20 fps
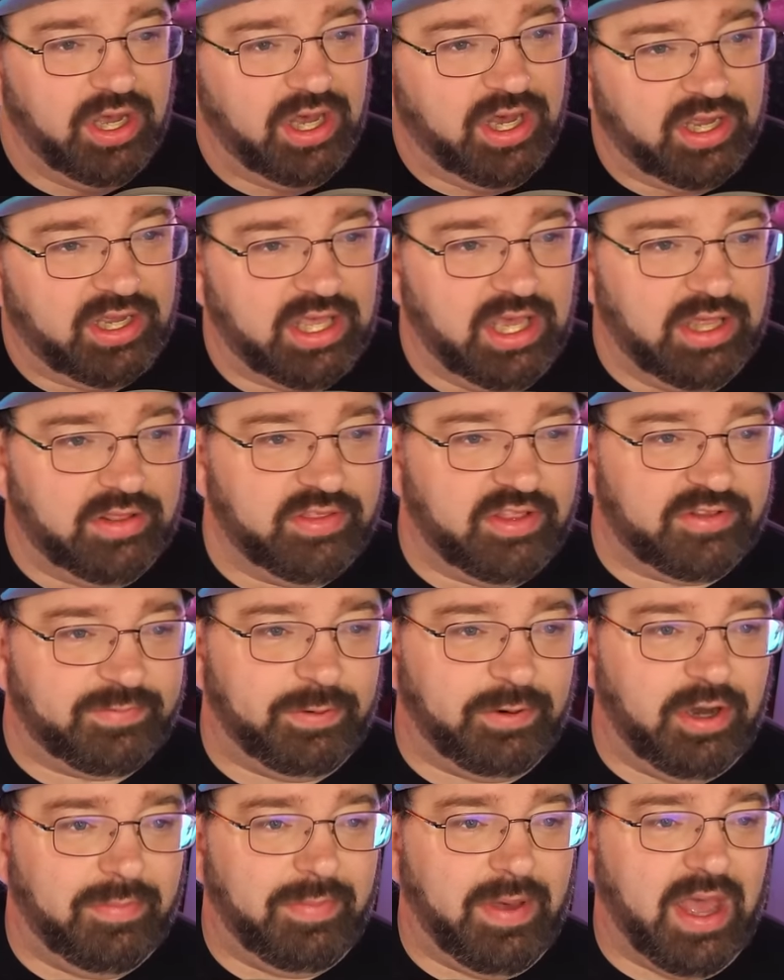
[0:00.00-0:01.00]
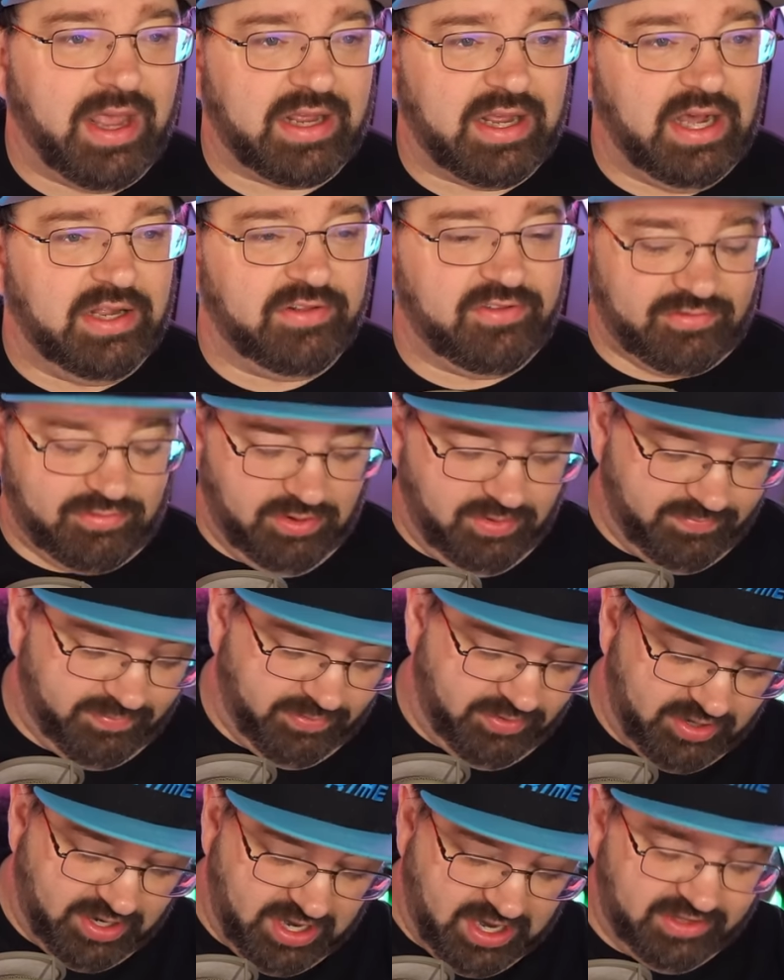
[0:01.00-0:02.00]
Again, let's put it back on screen
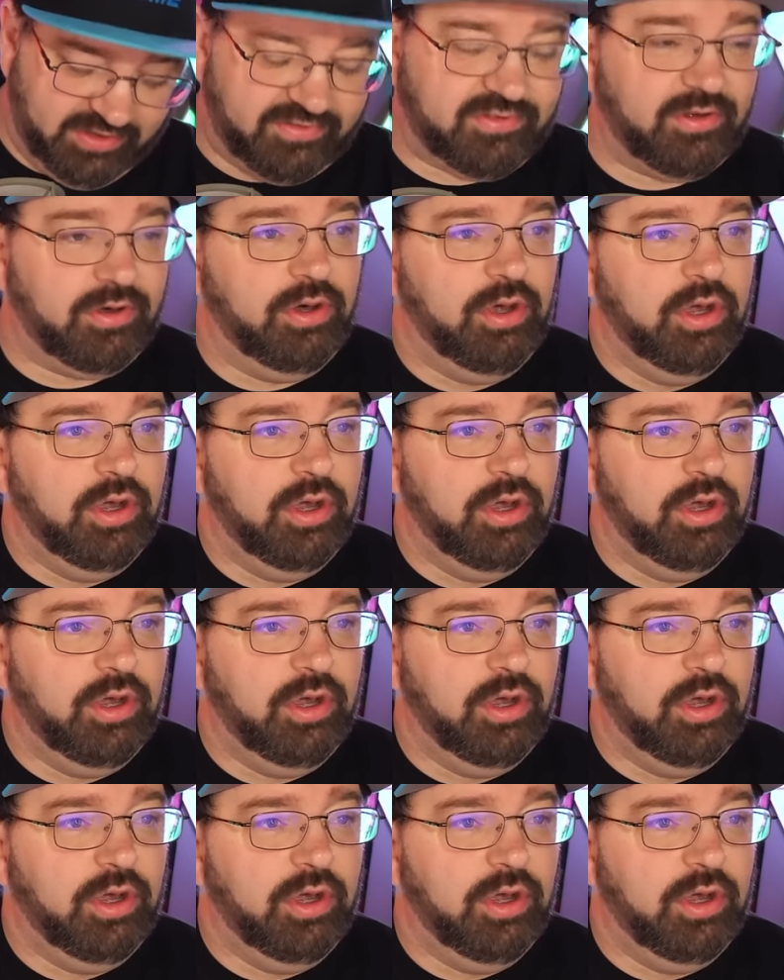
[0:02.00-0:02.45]
for you guys so